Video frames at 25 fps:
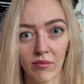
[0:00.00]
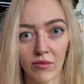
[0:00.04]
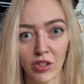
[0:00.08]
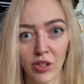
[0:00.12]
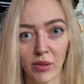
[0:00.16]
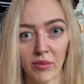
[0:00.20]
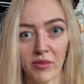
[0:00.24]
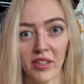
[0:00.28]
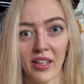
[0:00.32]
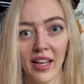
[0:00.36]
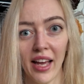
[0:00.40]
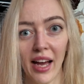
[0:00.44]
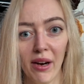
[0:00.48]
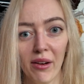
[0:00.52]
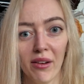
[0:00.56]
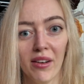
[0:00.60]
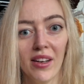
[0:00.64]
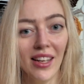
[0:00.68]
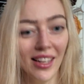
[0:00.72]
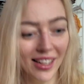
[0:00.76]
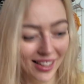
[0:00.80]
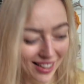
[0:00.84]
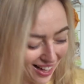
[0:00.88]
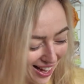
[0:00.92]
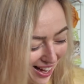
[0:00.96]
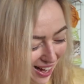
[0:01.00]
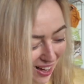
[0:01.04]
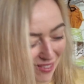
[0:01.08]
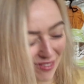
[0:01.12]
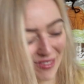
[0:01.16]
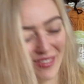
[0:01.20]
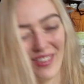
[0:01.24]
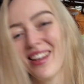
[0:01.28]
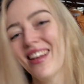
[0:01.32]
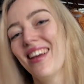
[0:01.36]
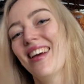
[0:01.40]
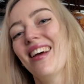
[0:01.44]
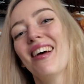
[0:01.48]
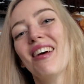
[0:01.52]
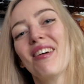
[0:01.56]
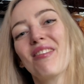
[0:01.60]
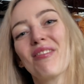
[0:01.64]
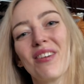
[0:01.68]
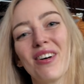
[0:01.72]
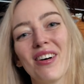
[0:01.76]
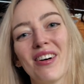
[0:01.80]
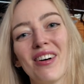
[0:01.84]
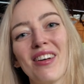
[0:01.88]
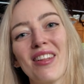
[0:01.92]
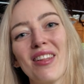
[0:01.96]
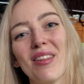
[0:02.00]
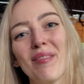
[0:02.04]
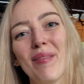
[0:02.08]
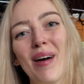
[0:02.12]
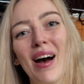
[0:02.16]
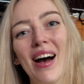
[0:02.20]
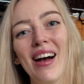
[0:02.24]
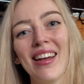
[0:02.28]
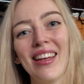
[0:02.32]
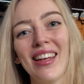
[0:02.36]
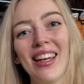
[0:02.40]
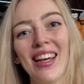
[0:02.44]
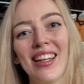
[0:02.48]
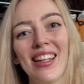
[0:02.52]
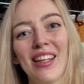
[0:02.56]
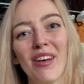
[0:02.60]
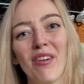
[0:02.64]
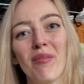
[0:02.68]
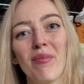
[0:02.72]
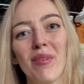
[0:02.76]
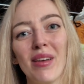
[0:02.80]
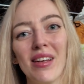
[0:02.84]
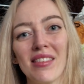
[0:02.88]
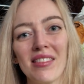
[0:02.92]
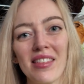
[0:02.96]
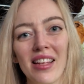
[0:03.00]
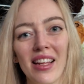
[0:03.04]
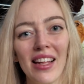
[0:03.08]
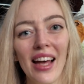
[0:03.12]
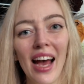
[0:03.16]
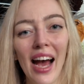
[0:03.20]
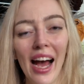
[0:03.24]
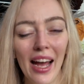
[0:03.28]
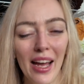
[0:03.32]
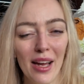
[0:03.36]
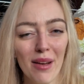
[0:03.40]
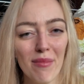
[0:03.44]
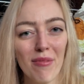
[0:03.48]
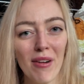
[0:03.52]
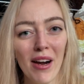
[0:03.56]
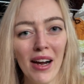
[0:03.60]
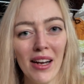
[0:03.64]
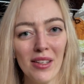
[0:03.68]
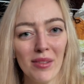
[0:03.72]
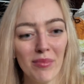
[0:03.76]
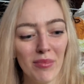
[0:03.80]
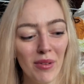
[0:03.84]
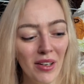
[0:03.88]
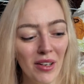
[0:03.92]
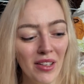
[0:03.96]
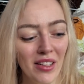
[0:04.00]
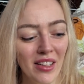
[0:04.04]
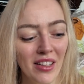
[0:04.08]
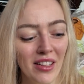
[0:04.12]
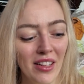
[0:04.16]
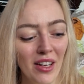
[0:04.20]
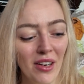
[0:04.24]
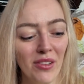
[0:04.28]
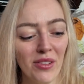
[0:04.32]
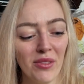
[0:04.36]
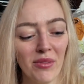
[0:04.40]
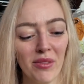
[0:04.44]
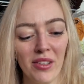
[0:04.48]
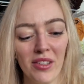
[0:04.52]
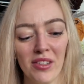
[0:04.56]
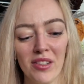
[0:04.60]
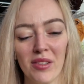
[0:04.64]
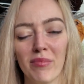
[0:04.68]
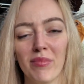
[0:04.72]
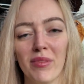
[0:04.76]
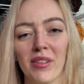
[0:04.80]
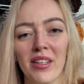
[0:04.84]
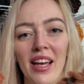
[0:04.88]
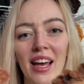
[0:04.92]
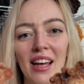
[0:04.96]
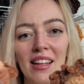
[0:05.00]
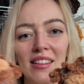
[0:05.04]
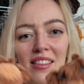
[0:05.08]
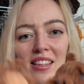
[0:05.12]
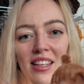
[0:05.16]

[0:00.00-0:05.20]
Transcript: Dropped a cow for the market, and there will be a slightly higher price point than those ones, but yeah,